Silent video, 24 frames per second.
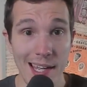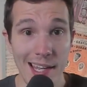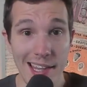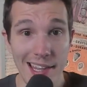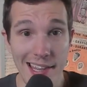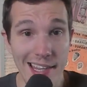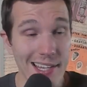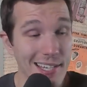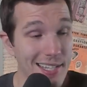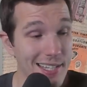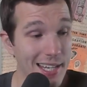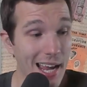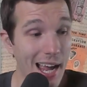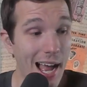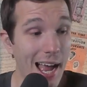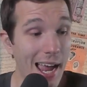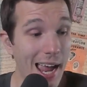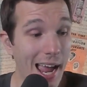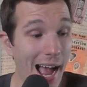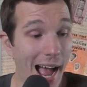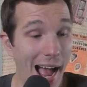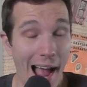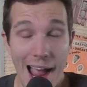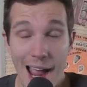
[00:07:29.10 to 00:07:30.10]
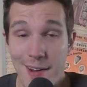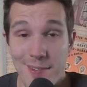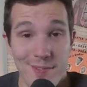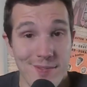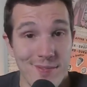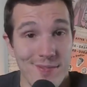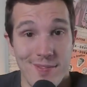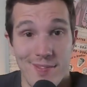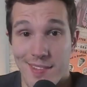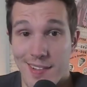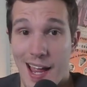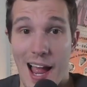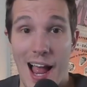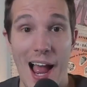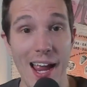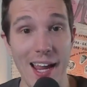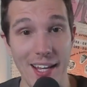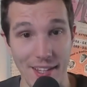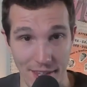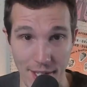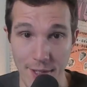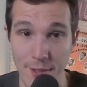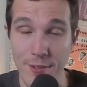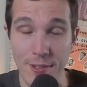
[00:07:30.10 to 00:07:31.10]
this guy, I
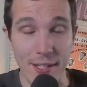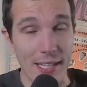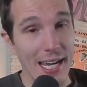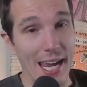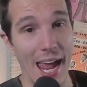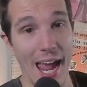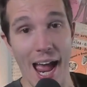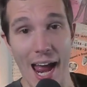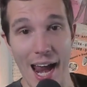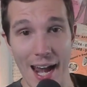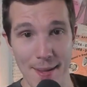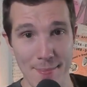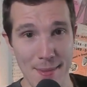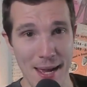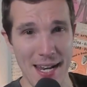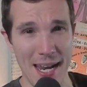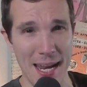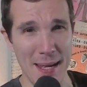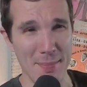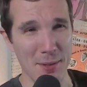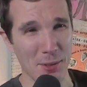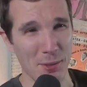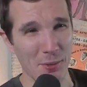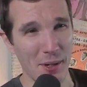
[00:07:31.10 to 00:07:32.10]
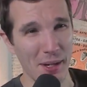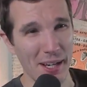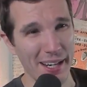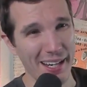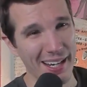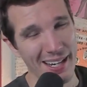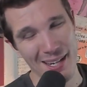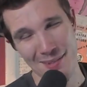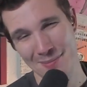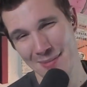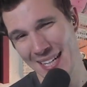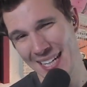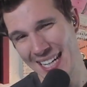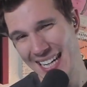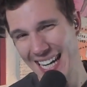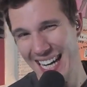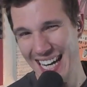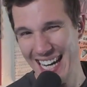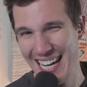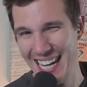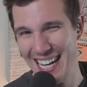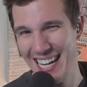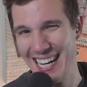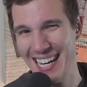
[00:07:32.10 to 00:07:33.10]
literally had him at number one, and I'm like,
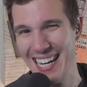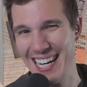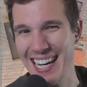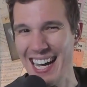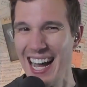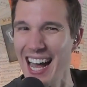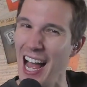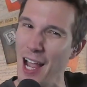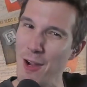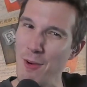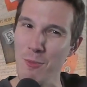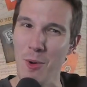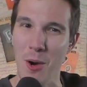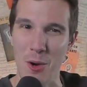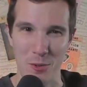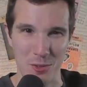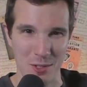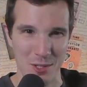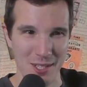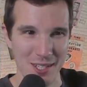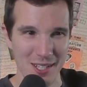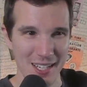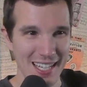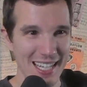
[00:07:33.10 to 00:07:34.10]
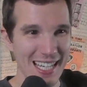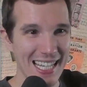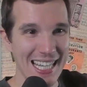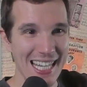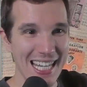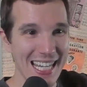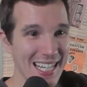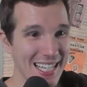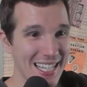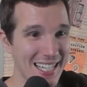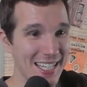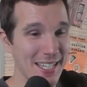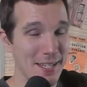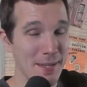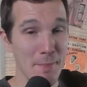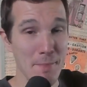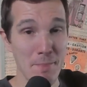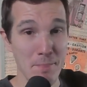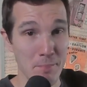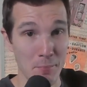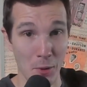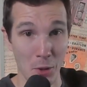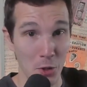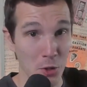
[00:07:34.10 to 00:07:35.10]
I won't. This
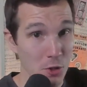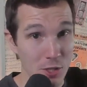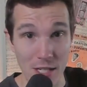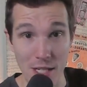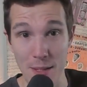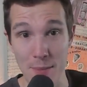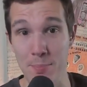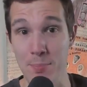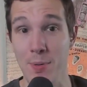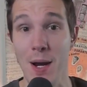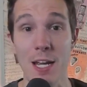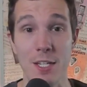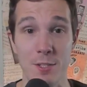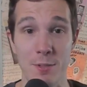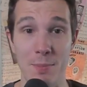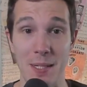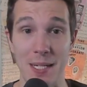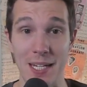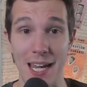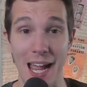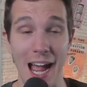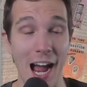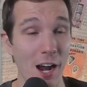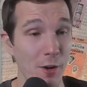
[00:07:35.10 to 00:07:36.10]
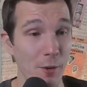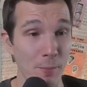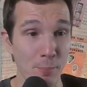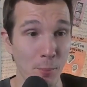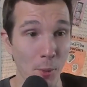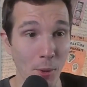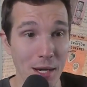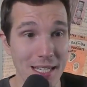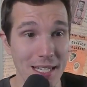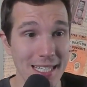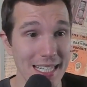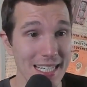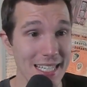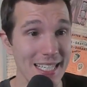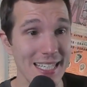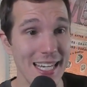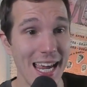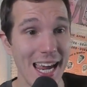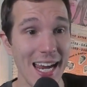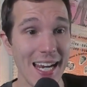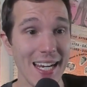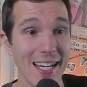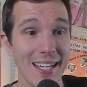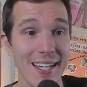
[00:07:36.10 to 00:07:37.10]
person impressed me. Out of Boise
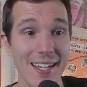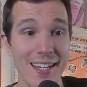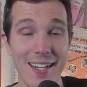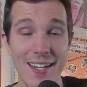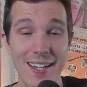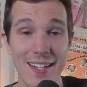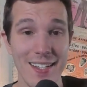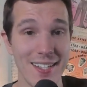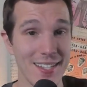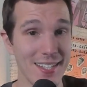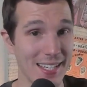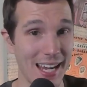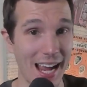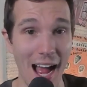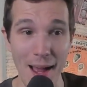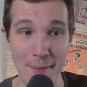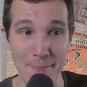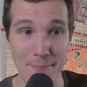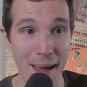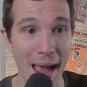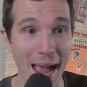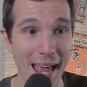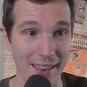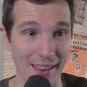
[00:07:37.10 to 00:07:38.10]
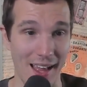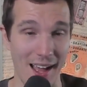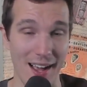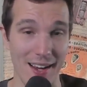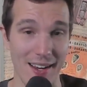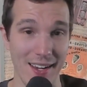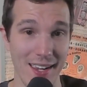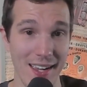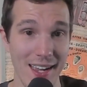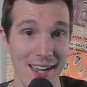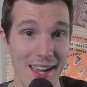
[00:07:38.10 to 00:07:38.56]
State, Scott Matlock.